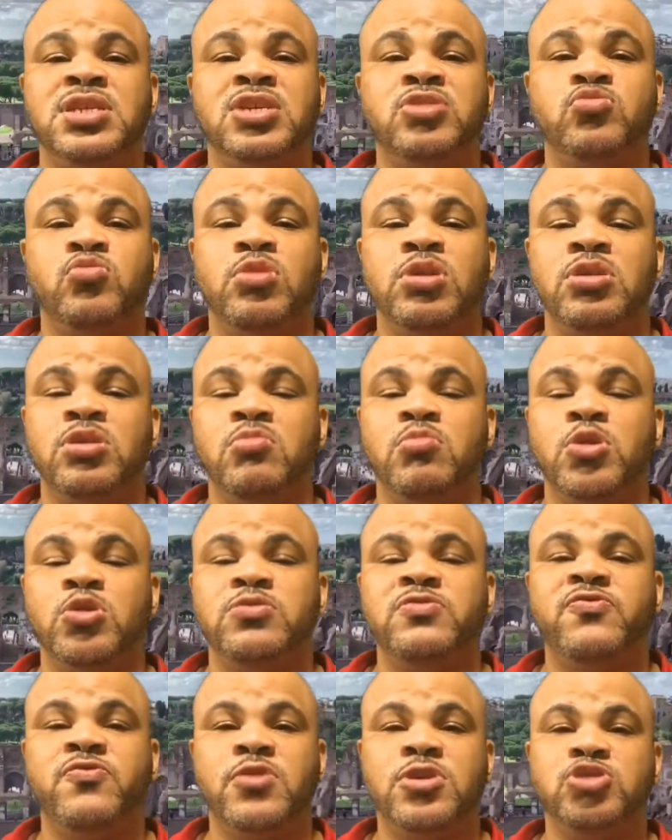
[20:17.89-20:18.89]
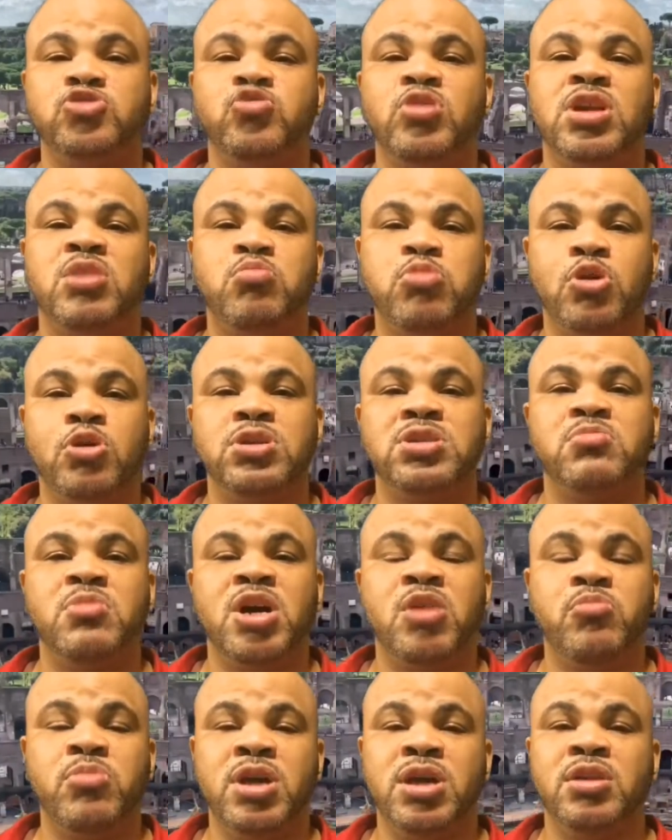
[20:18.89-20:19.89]
that's one of the most frustrating parts
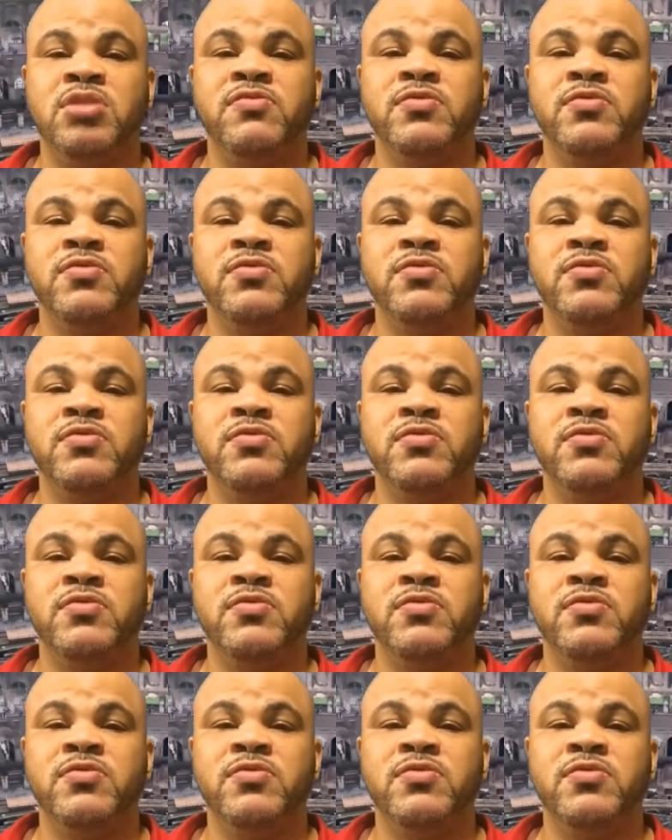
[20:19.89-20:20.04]
about being